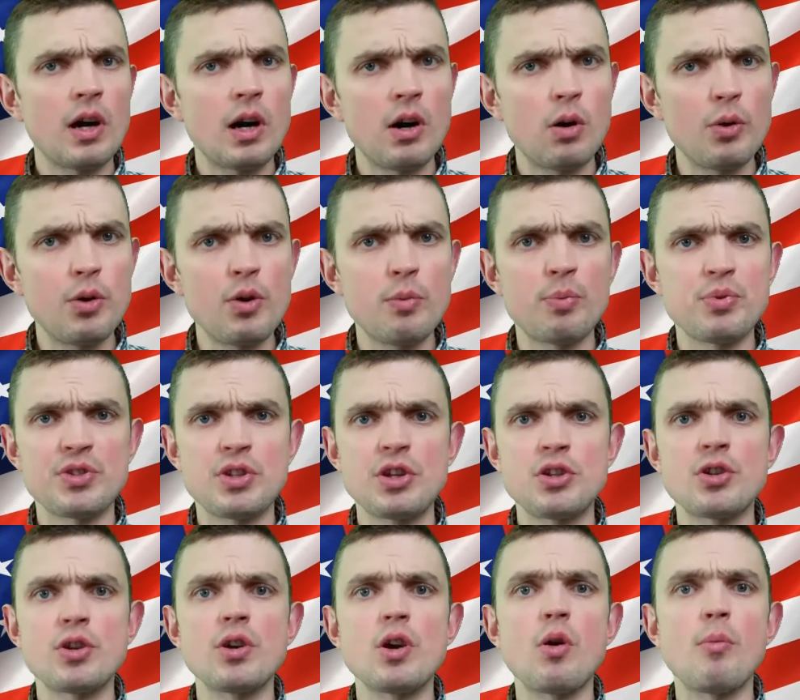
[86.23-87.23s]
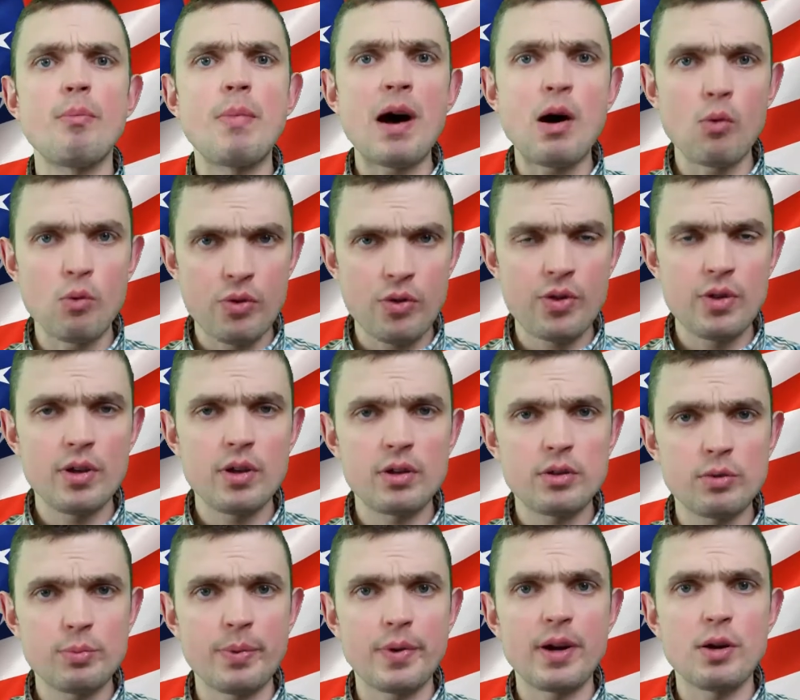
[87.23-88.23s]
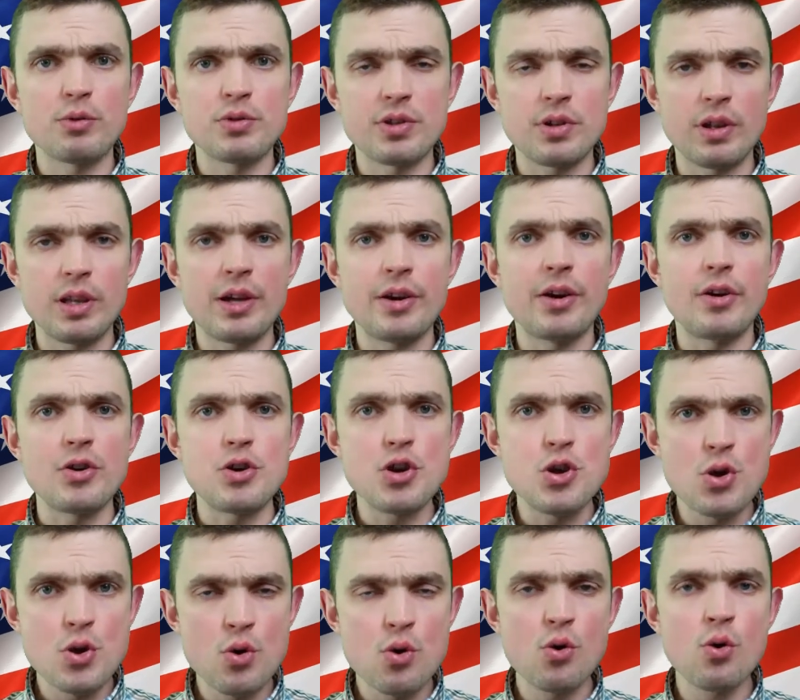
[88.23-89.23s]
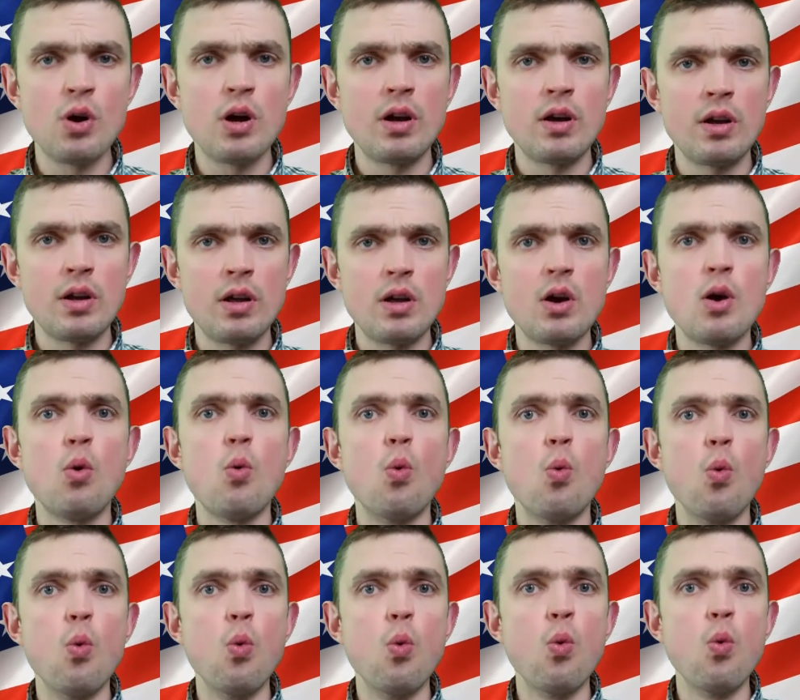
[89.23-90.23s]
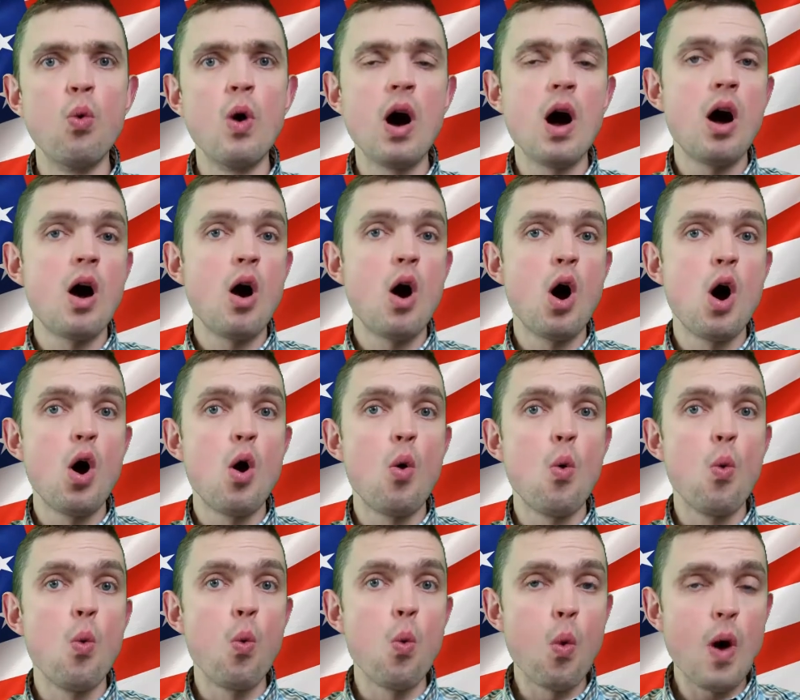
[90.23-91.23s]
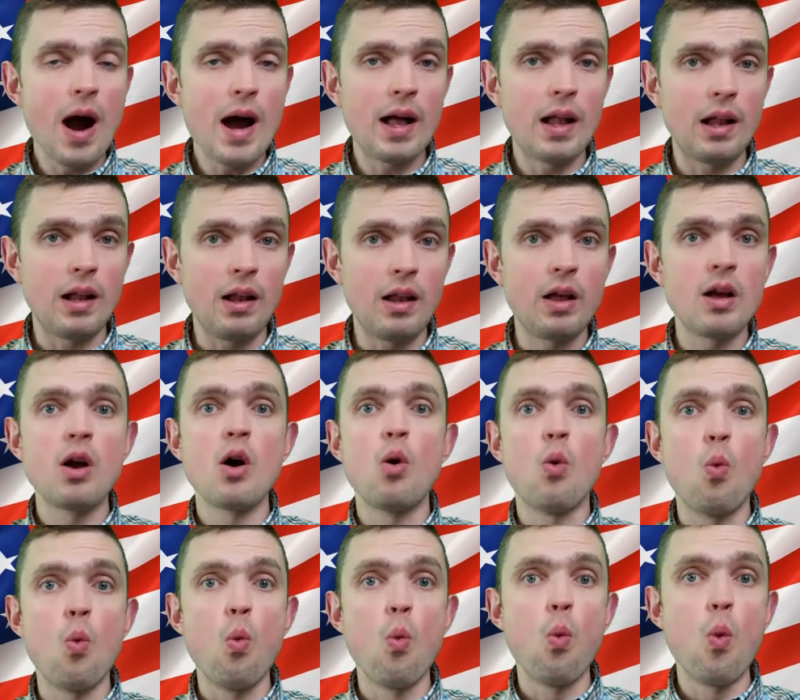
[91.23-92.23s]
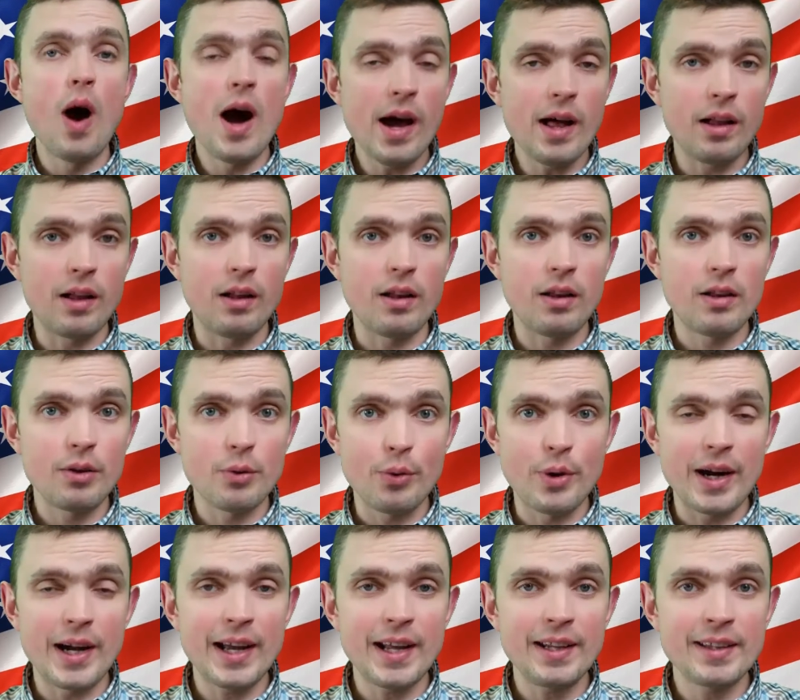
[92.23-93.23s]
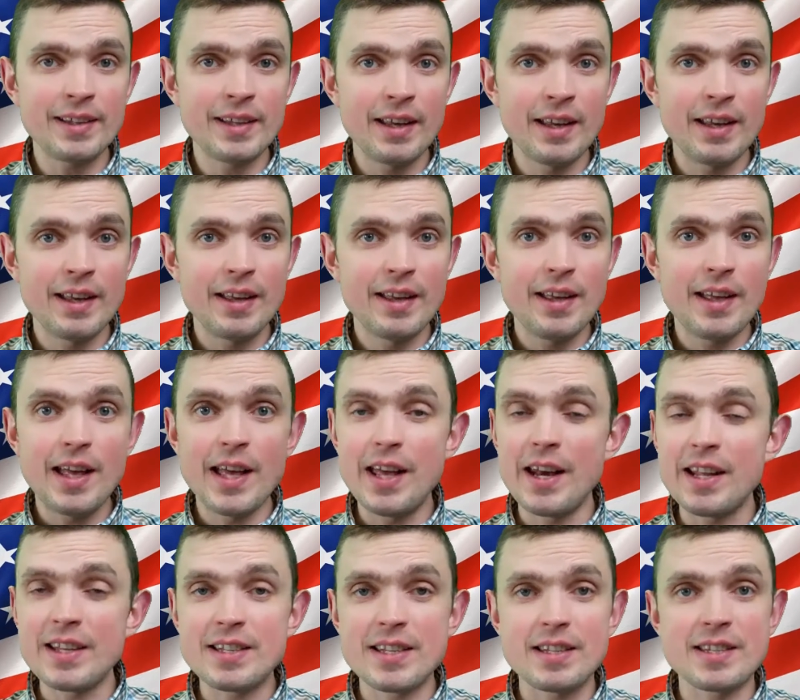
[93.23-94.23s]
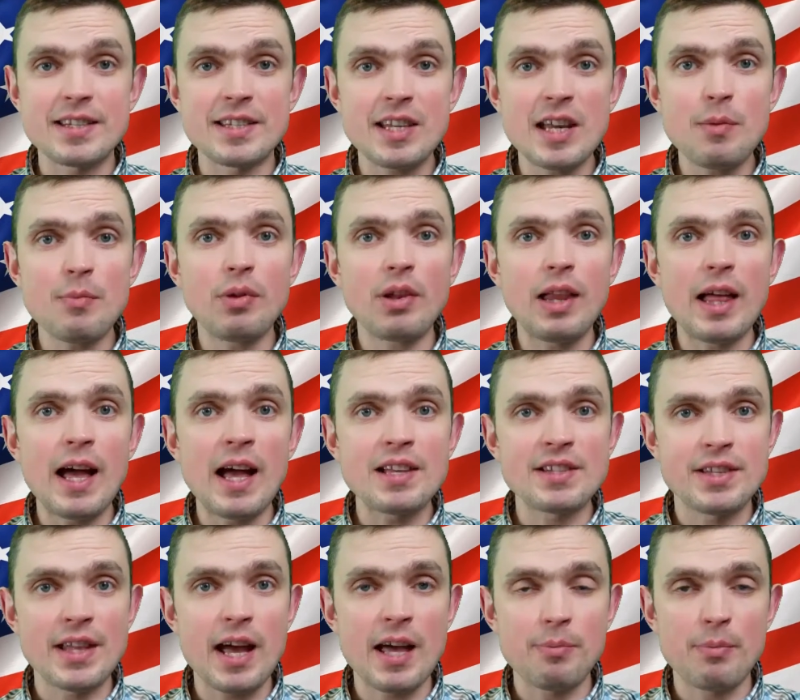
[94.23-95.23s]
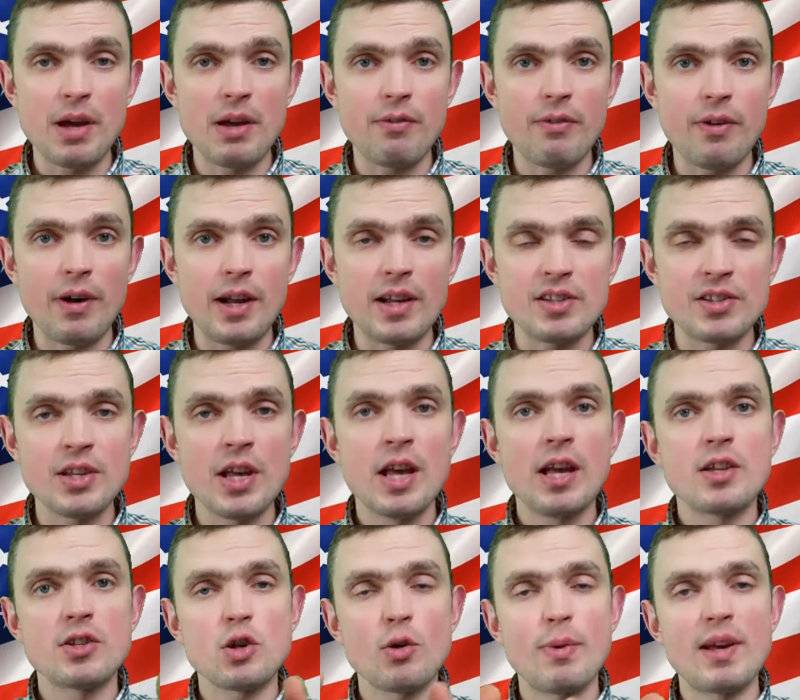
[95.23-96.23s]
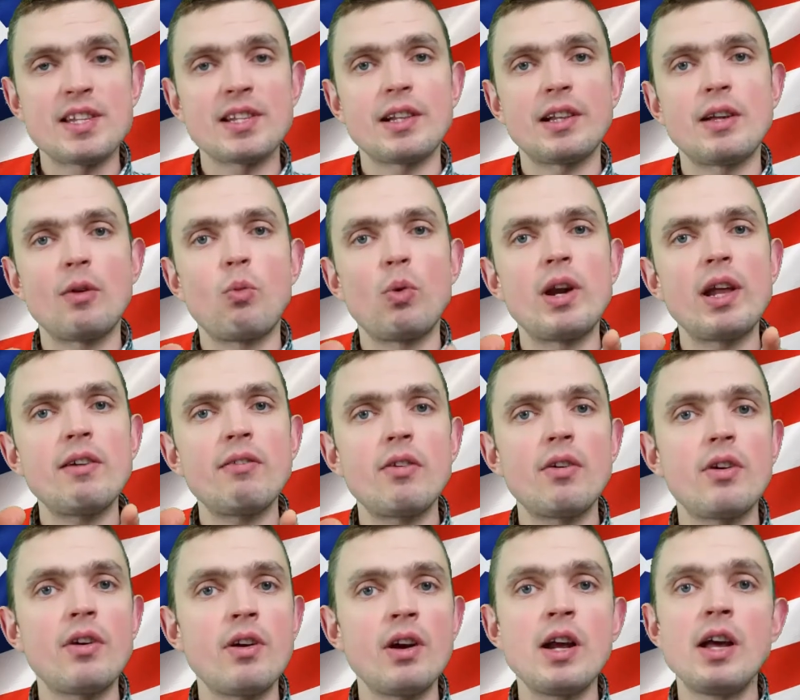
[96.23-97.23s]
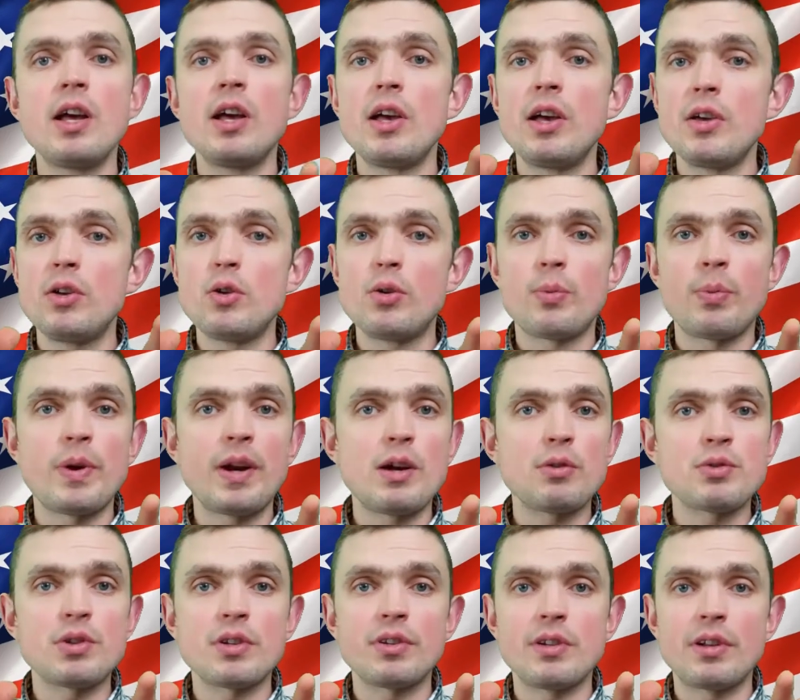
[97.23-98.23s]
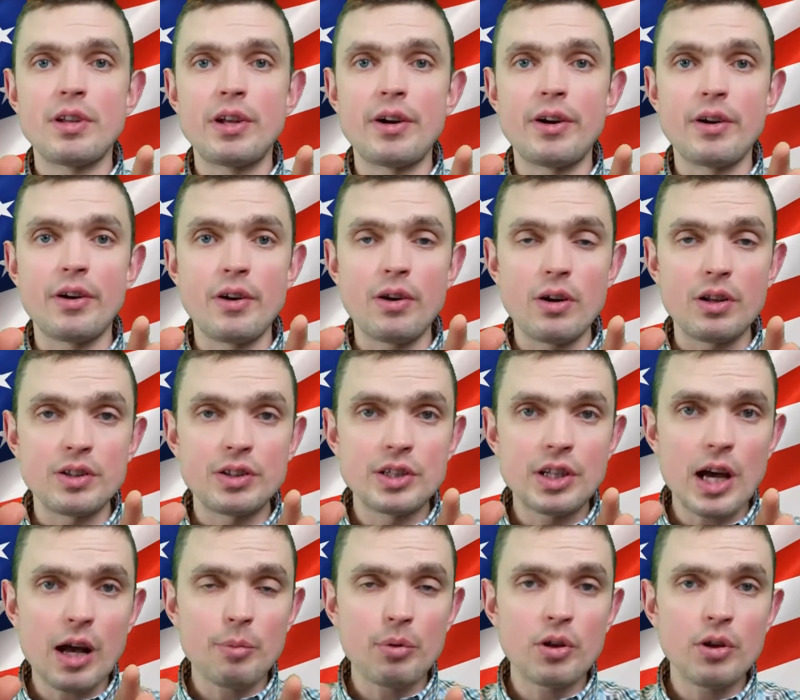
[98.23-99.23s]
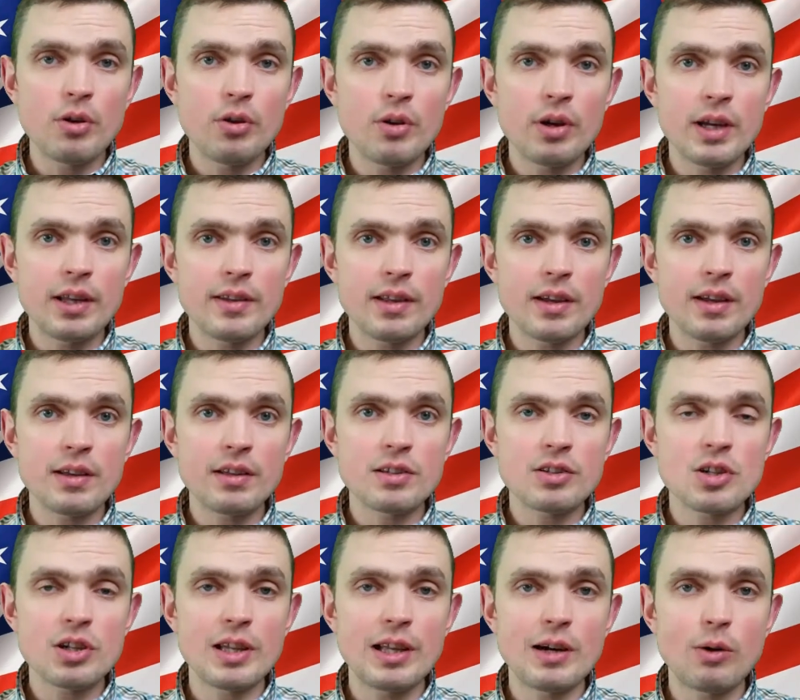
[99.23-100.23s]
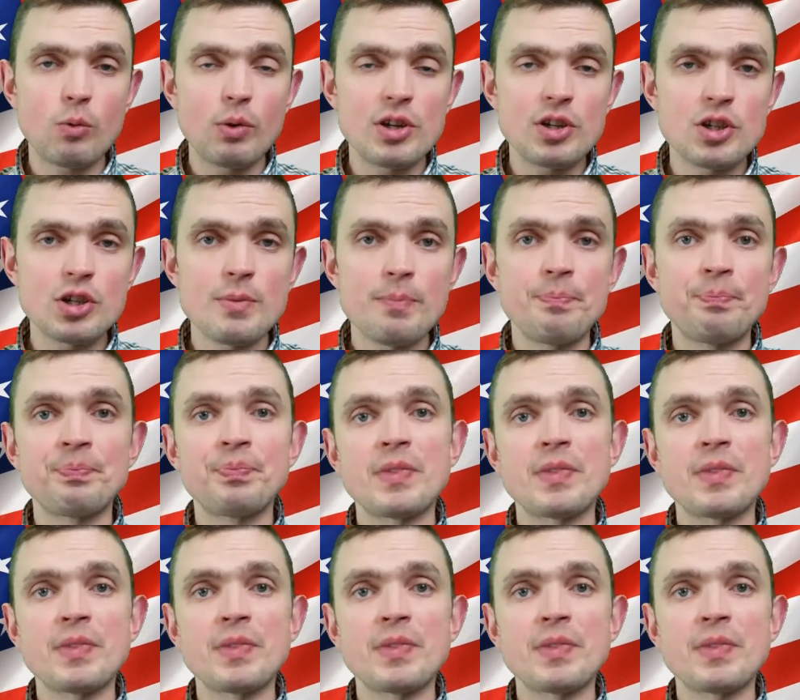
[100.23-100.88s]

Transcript: how do you position your mouth? Pronounce the letter U, w, well, well, right? And it's as simple as that, my friends. So basically, whenever you're pronouncing the letter W in the English language,